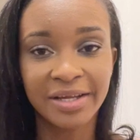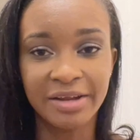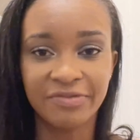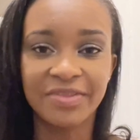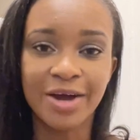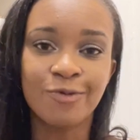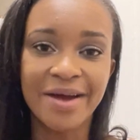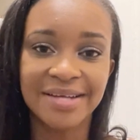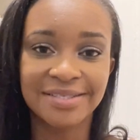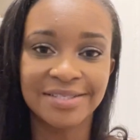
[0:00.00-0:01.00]
if that
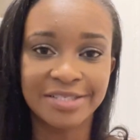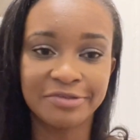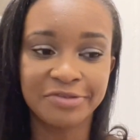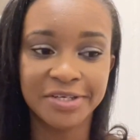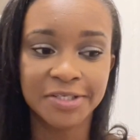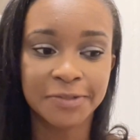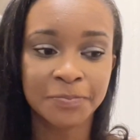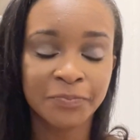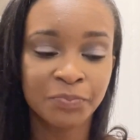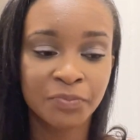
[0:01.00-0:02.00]
wax is different.
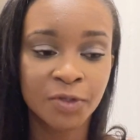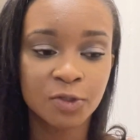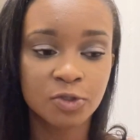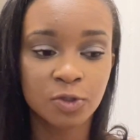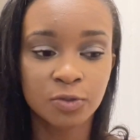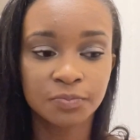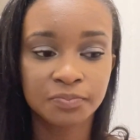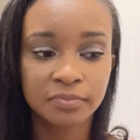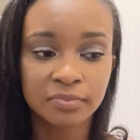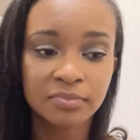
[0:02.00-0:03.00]
So
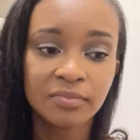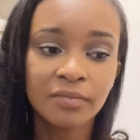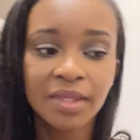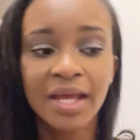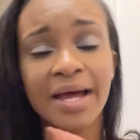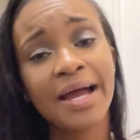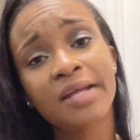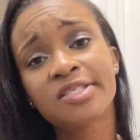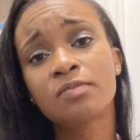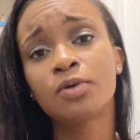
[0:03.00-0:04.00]
I
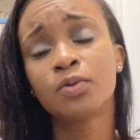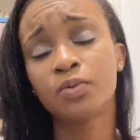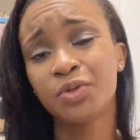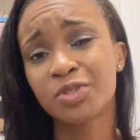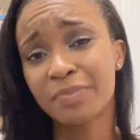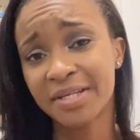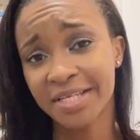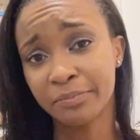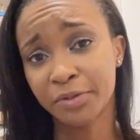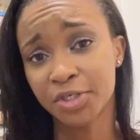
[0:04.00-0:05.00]
had someone who used my
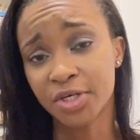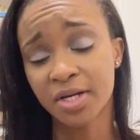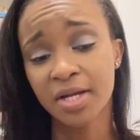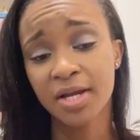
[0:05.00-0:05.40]
temperature